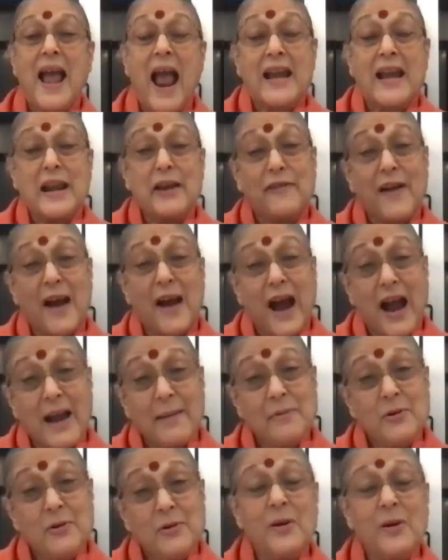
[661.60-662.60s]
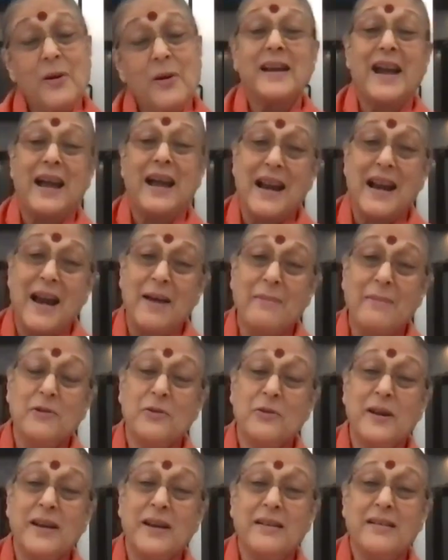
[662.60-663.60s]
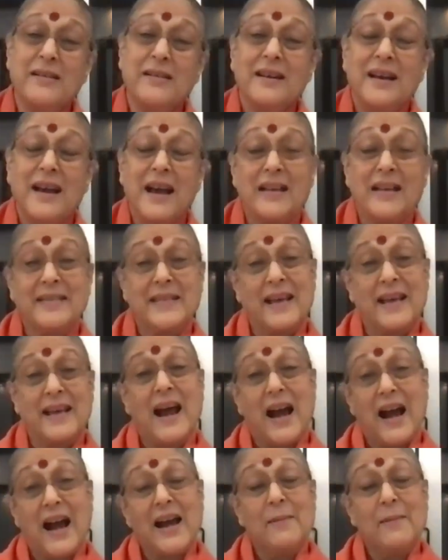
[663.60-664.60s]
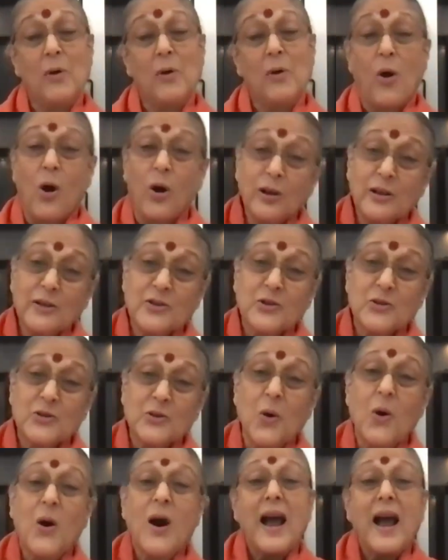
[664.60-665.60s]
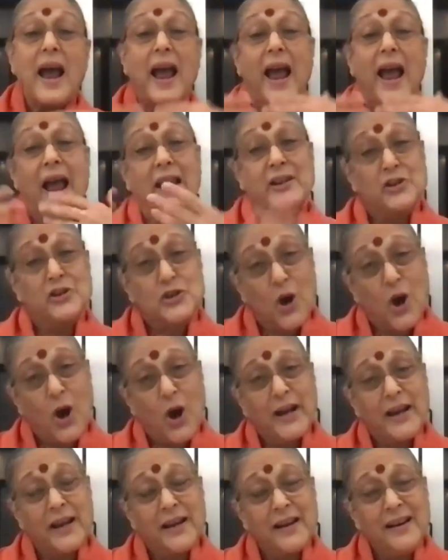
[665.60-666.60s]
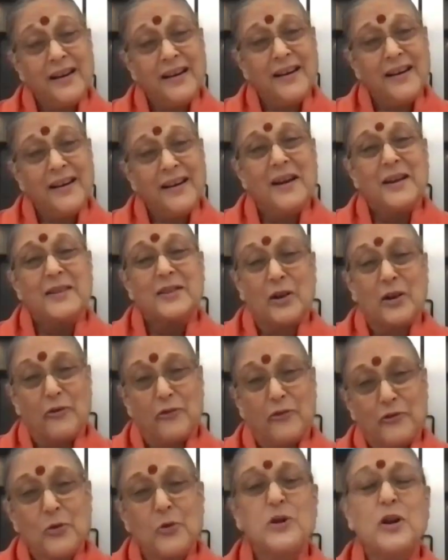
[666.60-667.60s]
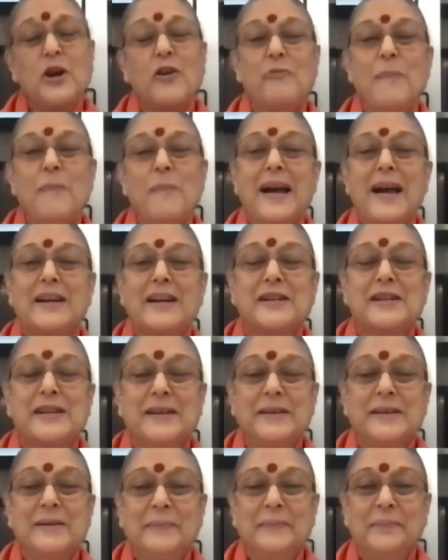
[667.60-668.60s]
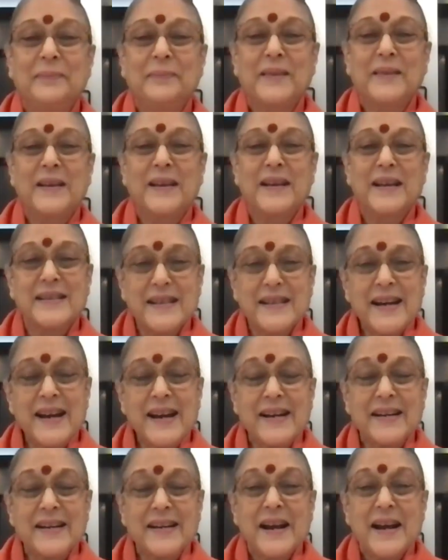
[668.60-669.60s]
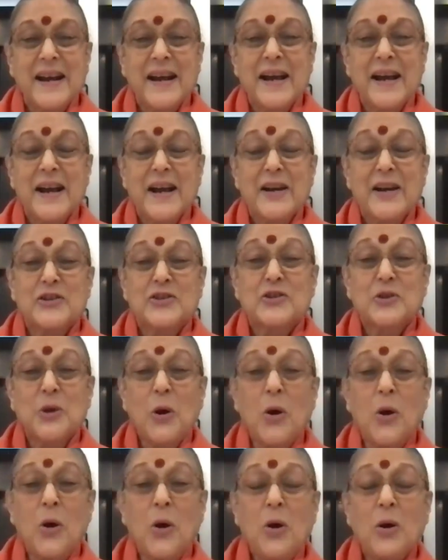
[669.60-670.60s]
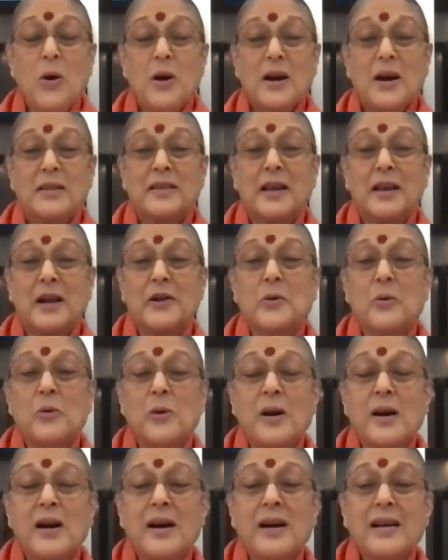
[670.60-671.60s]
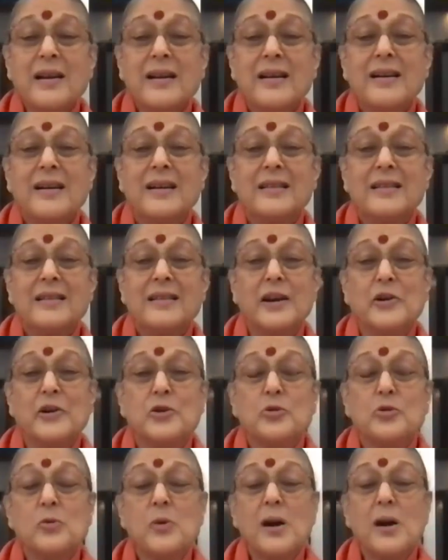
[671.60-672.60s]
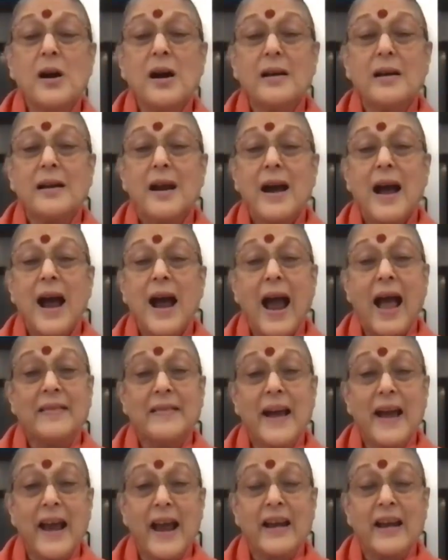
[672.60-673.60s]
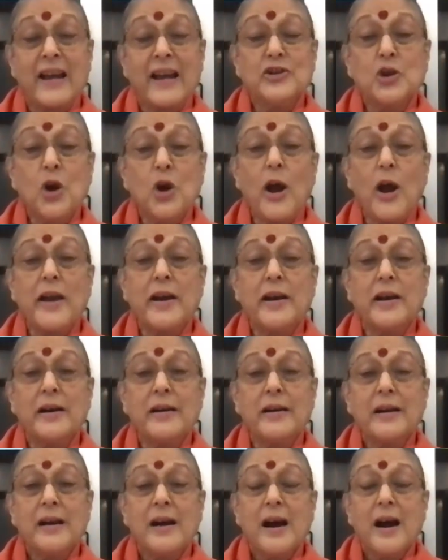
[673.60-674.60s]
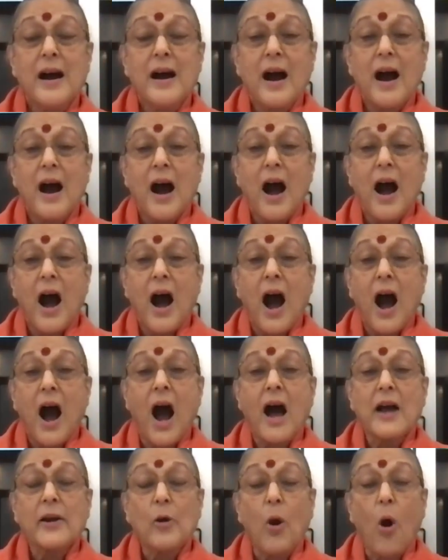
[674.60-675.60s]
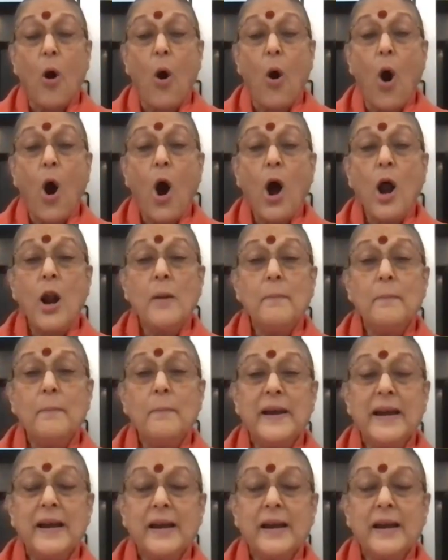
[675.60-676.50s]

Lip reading: And if I'm knowing and I'm doing, then I'm also enjoying the fruit of my action, isn't it? So the knower, the doer, and the enjoyer are all